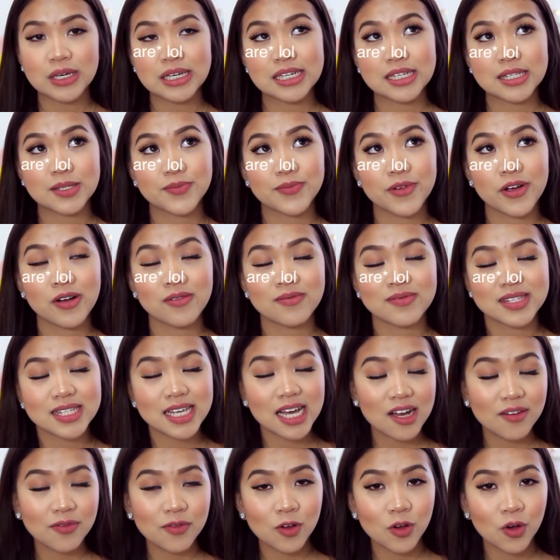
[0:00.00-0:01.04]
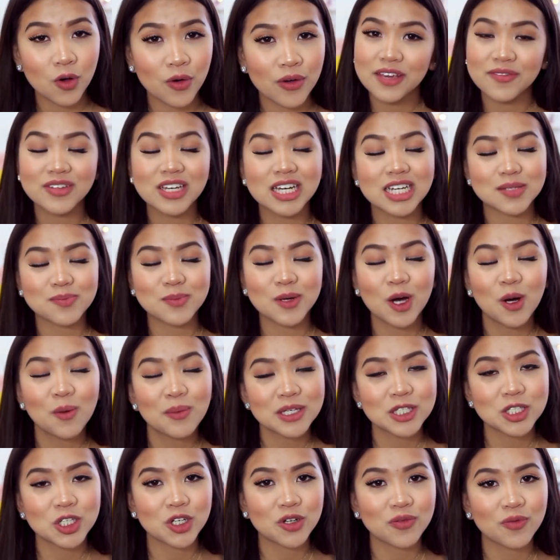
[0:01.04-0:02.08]
is from Zaful. If you guys been on
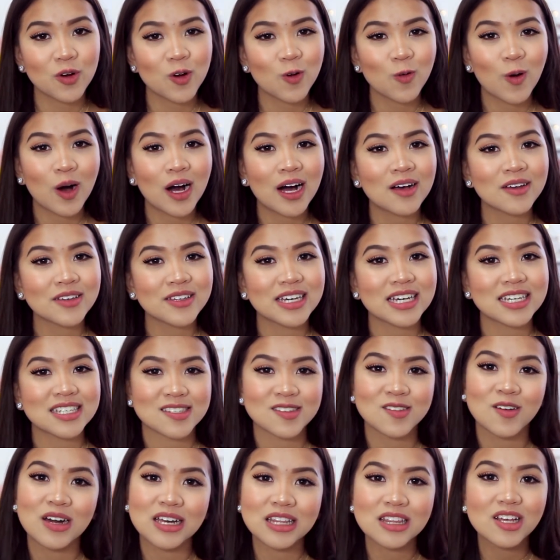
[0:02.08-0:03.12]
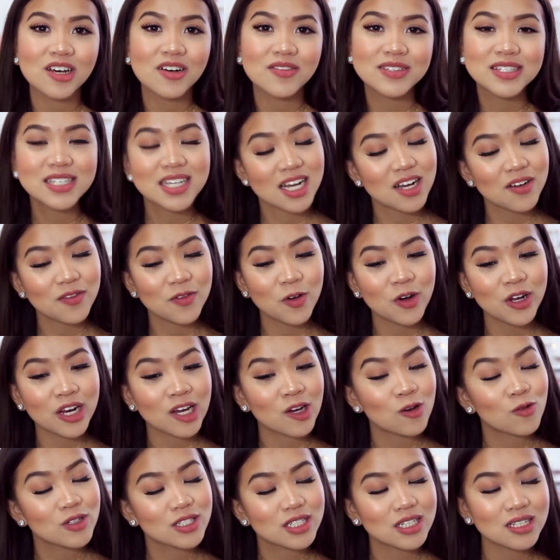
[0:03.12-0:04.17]
my channel for a while, you guys know I love Zaful and I
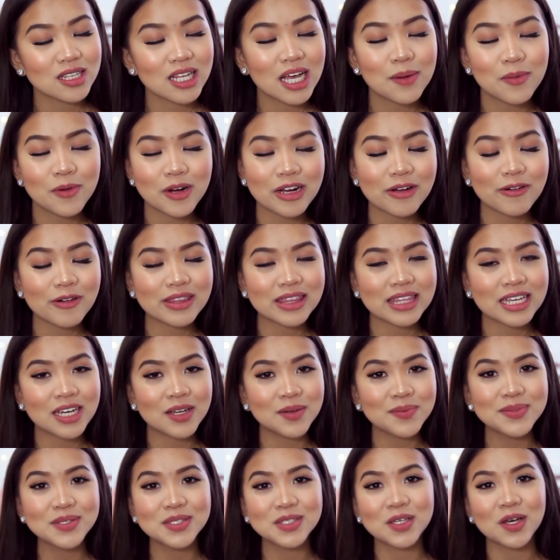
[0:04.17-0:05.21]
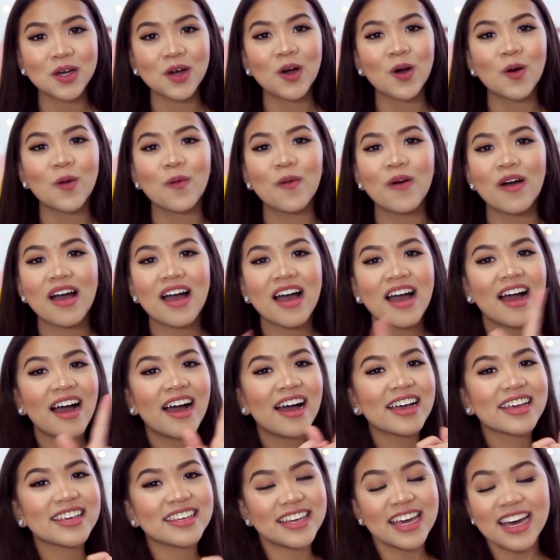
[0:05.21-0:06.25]
always collaborate with them. So
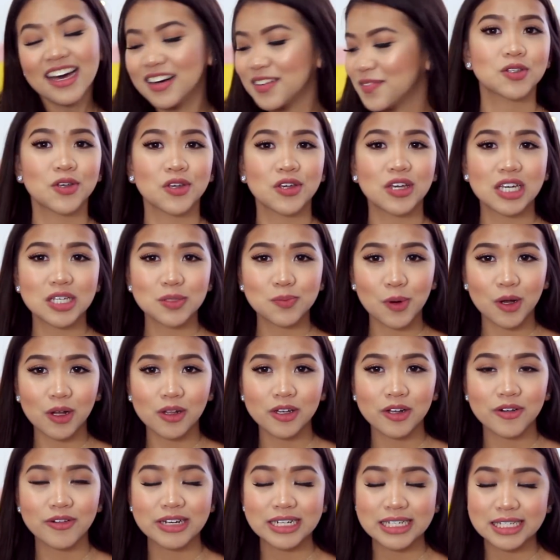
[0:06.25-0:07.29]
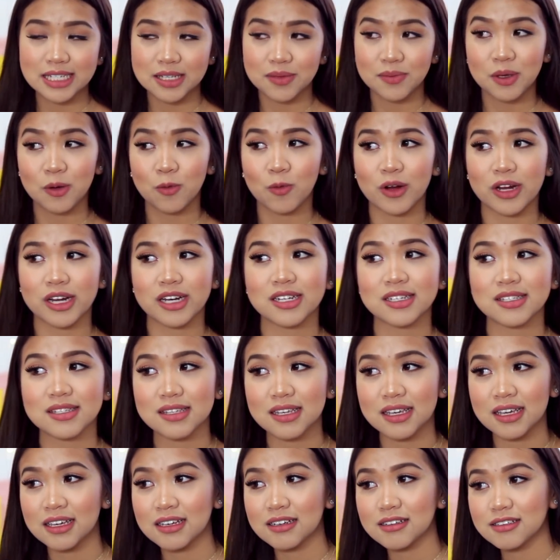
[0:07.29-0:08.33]
yeah, so you guys probably already see me wear this
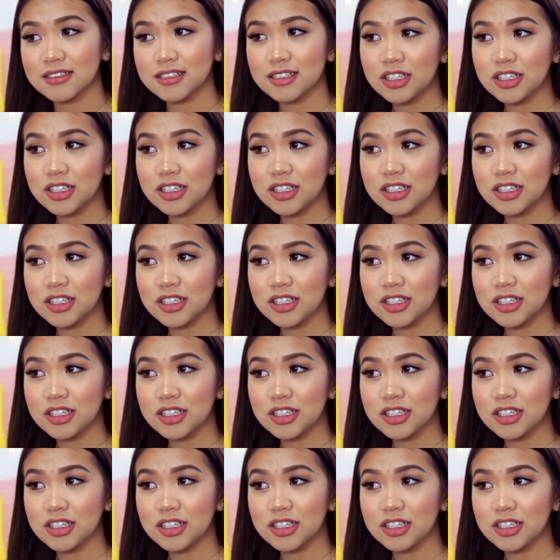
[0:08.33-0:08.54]
like